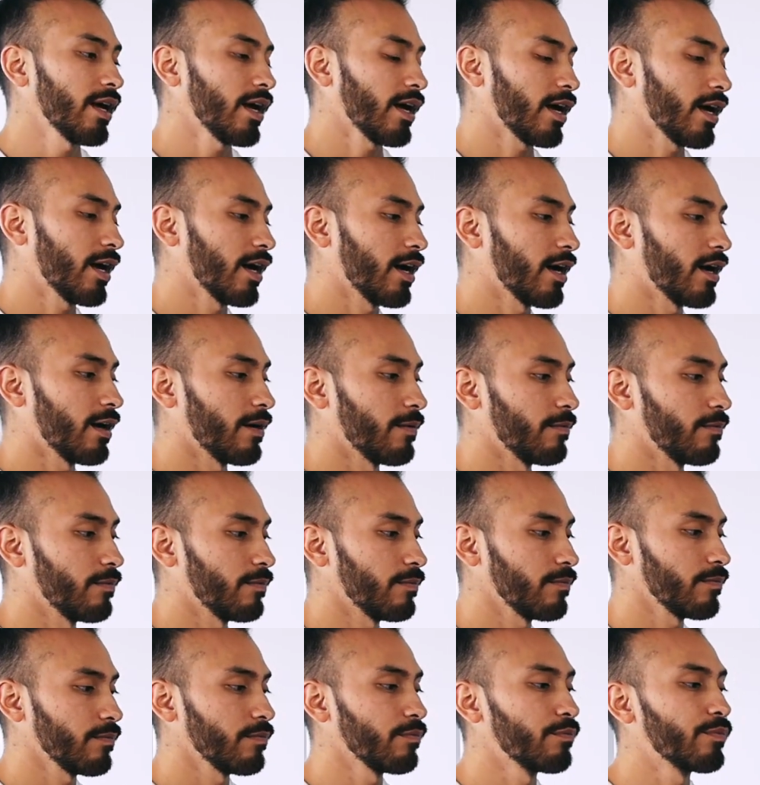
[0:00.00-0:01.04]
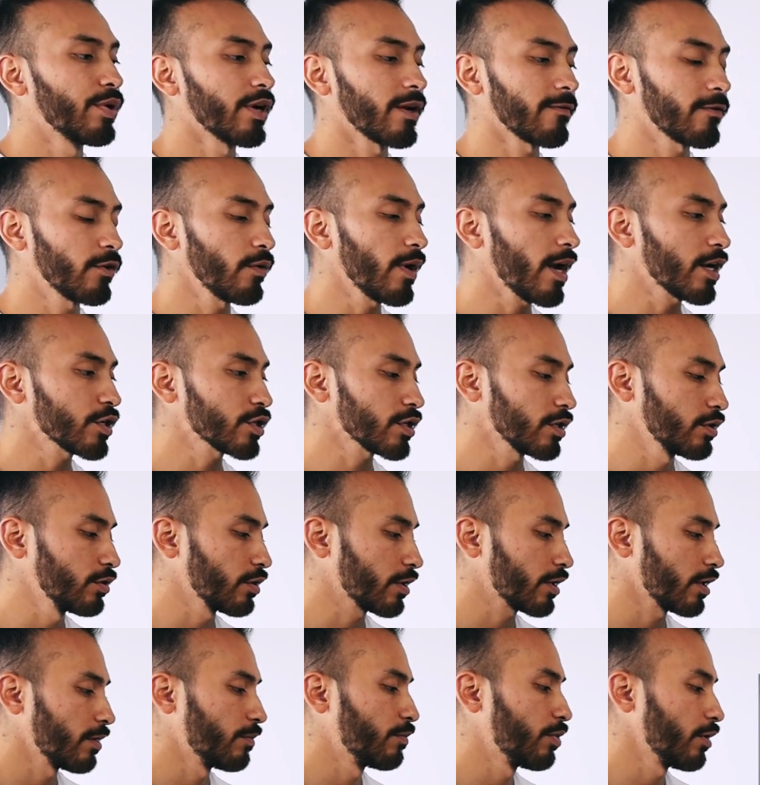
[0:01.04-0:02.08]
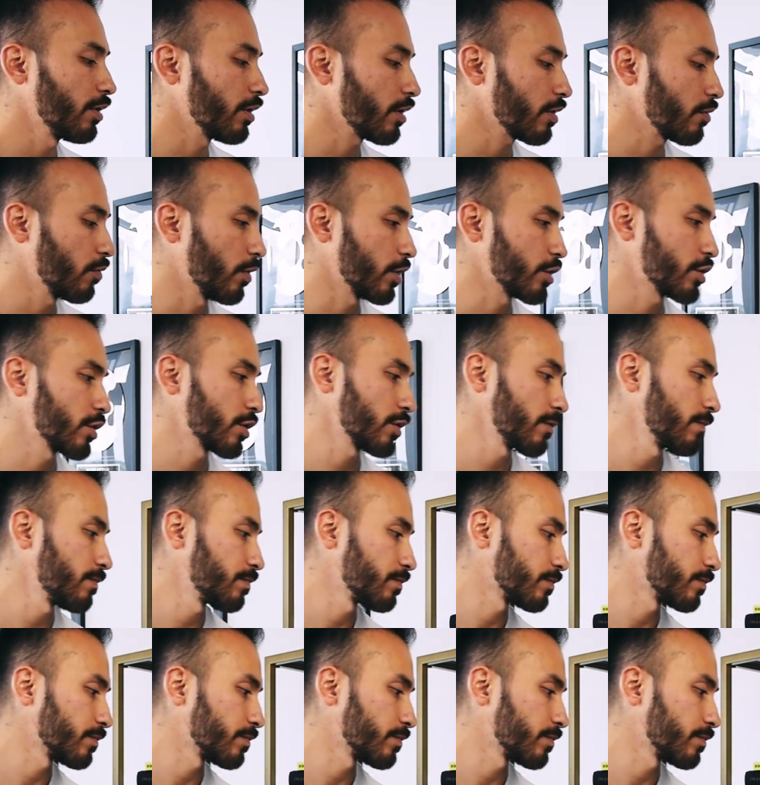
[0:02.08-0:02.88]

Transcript: But if you actually look at a book, which,